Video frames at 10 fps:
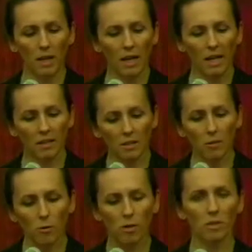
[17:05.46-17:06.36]
as
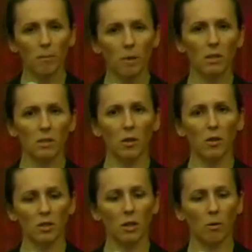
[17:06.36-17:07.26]
soon as something
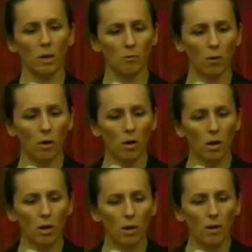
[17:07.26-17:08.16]
starts going
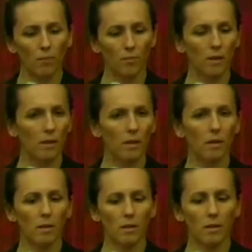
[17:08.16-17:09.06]
wrong,
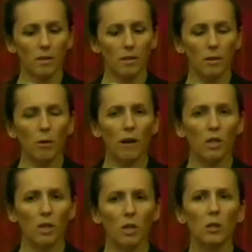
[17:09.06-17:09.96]
you have a
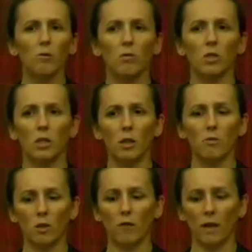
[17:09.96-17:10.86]
huge,
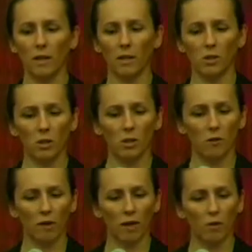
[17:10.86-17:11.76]
huge advantage to
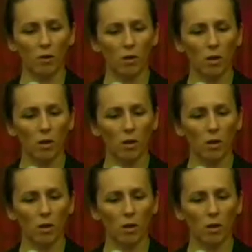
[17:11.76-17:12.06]
survival.